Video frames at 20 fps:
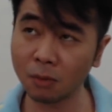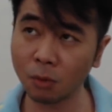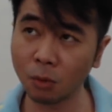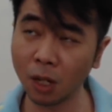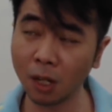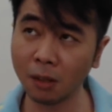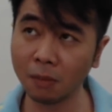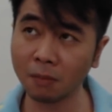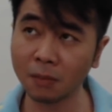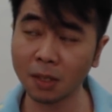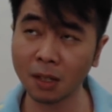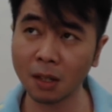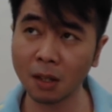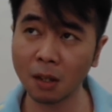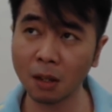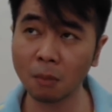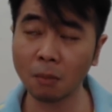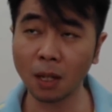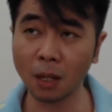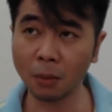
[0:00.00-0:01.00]
well,
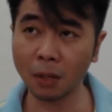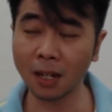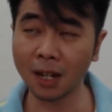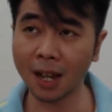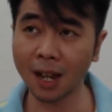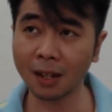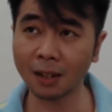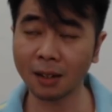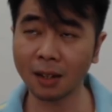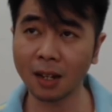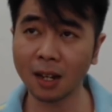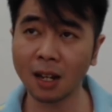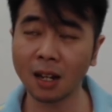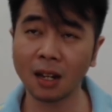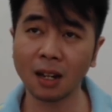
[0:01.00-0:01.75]
maybe not,